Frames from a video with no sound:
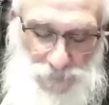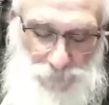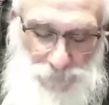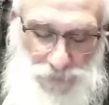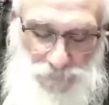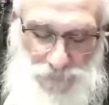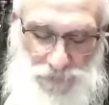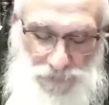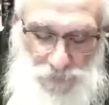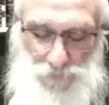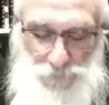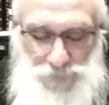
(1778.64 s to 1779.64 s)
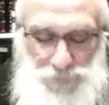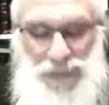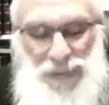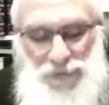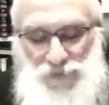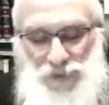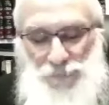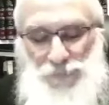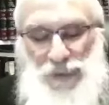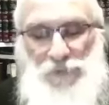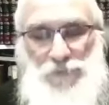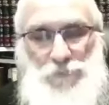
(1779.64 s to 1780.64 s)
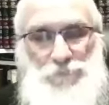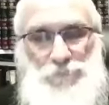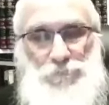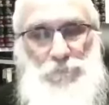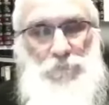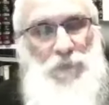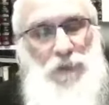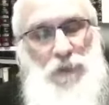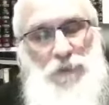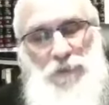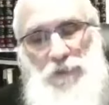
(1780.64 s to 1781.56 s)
Beverly Hill BH Chabad. And then